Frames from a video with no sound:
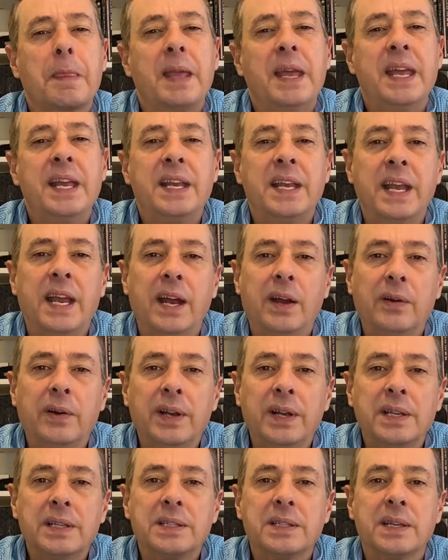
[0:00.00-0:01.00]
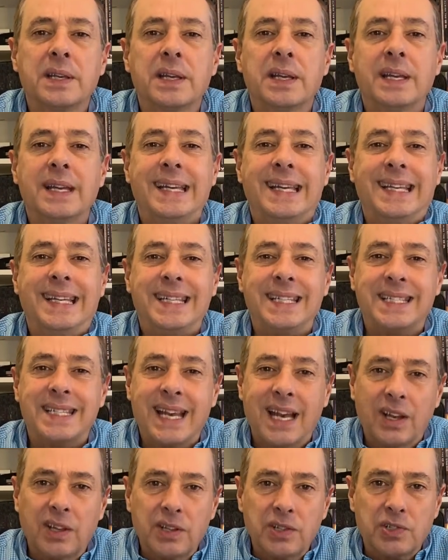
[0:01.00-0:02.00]
inherent
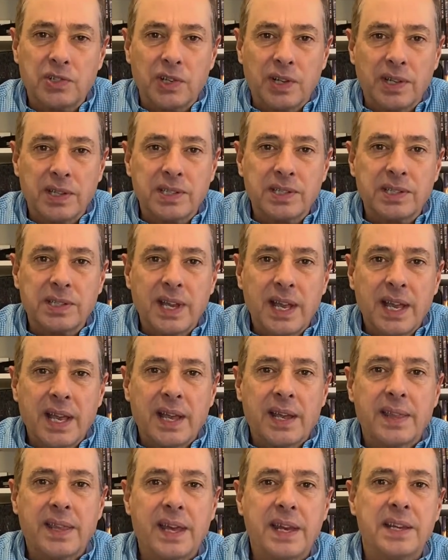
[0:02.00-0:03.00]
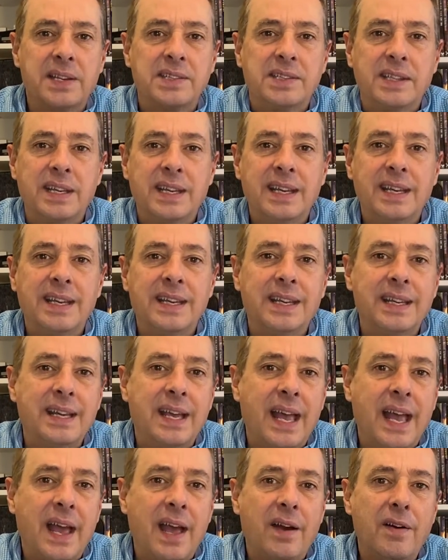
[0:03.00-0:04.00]
intelligence that is
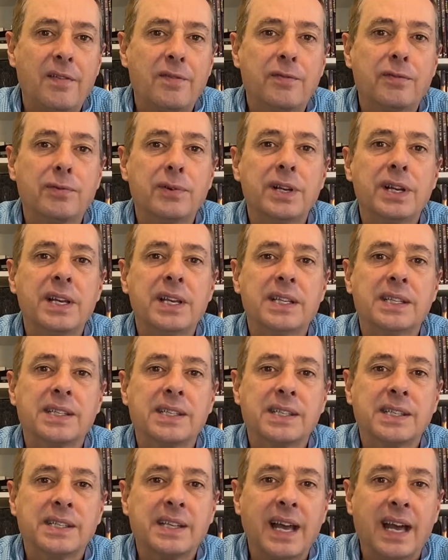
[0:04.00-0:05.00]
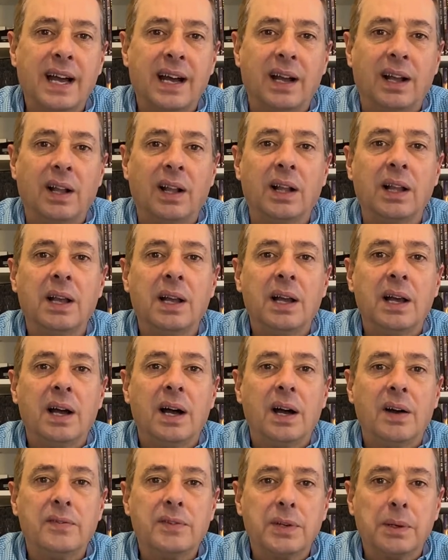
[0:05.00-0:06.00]
in every cell
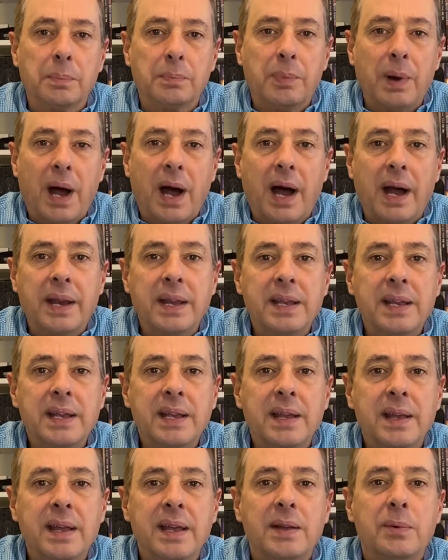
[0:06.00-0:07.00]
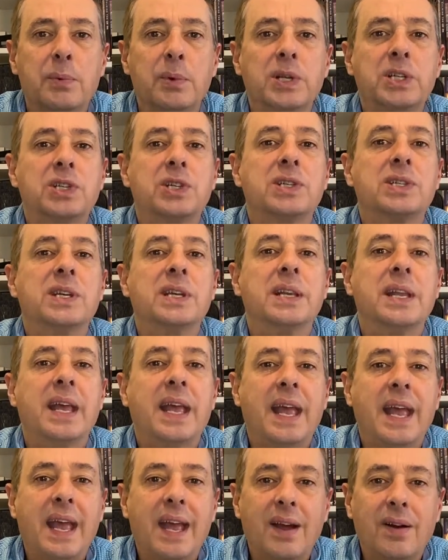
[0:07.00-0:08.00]
of your body, which is in
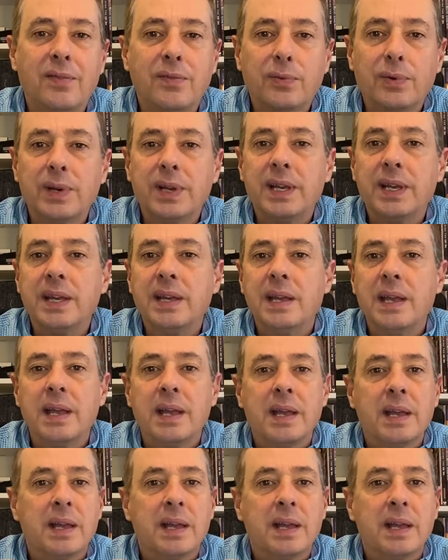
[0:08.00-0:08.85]
every